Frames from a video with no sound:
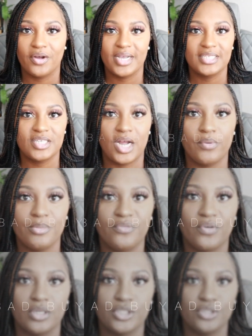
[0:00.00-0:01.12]
Okay, so now we move
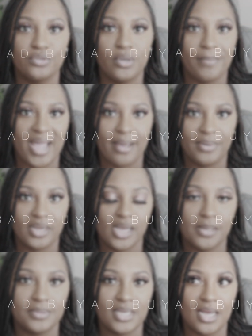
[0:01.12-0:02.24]
on to bad
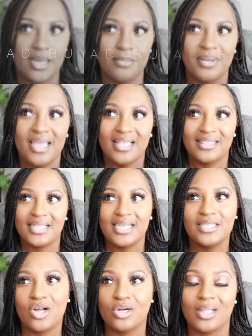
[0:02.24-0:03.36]
pickups.
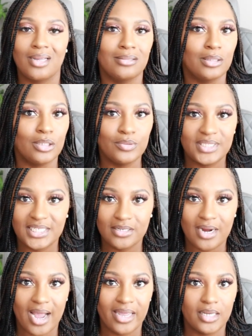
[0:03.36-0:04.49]
These are like low tier
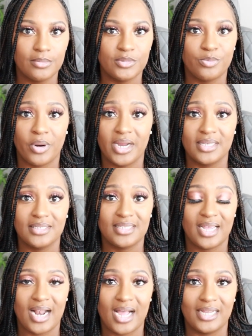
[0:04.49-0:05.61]
items, brands
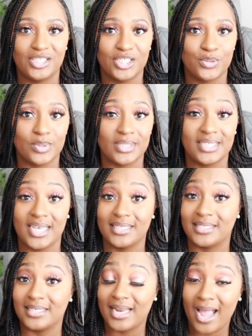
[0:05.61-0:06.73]
that I just was
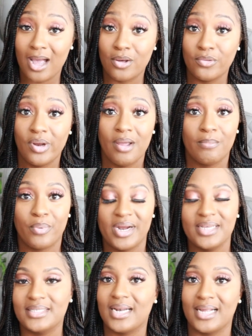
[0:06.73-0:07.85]
testing out,
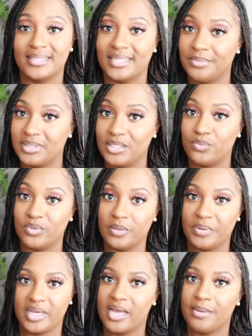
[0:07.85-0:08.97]
brands that I typically would
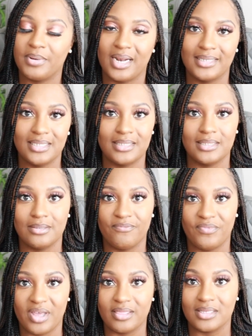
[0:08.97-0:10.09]
pick up, but I didn't
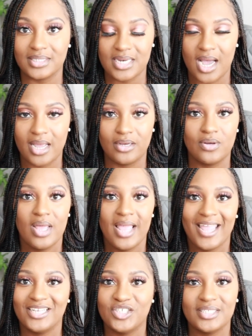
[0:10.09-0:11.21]
vet the style,
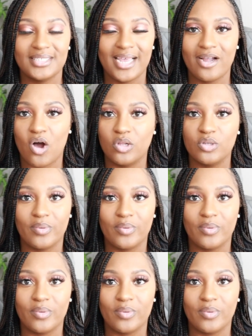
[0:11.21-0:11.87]
and just like all